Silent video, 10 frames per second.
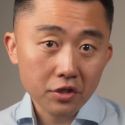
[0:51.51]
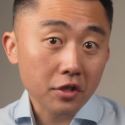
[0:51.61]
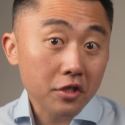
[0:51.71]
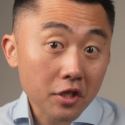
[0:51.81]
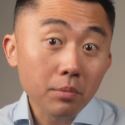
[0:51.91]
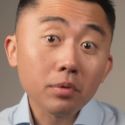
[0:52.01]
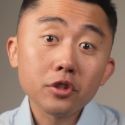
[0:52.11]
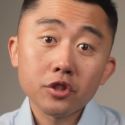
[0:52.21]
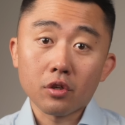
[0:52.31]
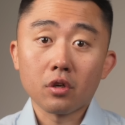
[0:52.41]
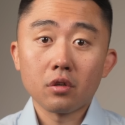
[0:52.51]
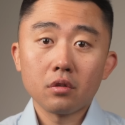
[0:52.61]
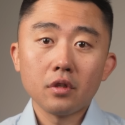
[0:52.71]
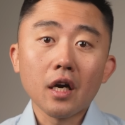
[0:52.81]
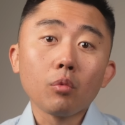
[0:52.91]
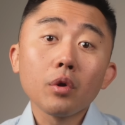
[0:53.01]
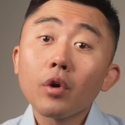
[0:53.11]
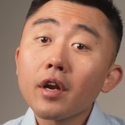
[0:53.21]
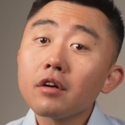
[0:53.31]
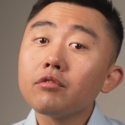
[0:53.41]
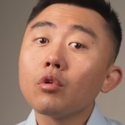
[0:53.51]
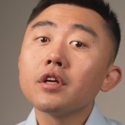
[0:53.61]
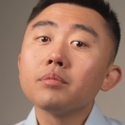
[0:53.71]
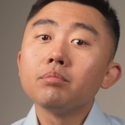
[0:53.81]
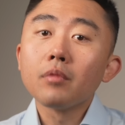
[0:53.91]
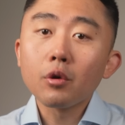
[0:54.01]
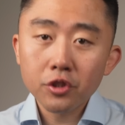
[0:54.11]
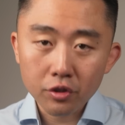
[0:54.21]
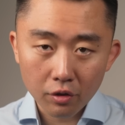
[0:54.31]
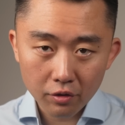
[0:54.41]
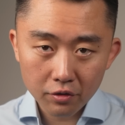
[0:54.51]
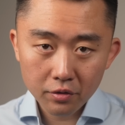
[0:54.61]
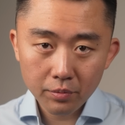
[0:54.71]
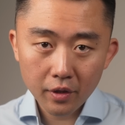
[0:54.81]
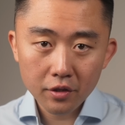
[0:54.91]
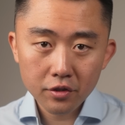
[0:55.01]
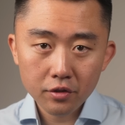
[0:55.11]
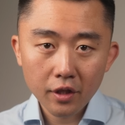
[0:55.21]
is a simple sugar. Now, we want to avoid most sugars because